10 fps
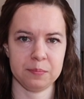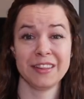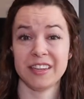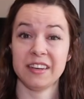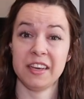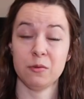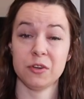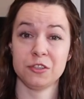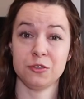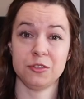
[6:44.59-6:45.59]
Then he
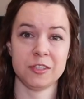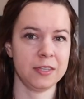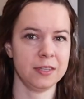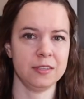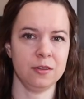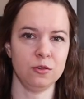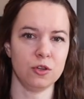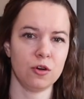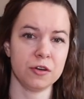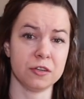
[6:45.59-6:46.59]
went to see his
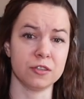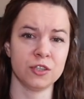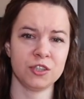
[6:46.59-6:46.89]
lawyer,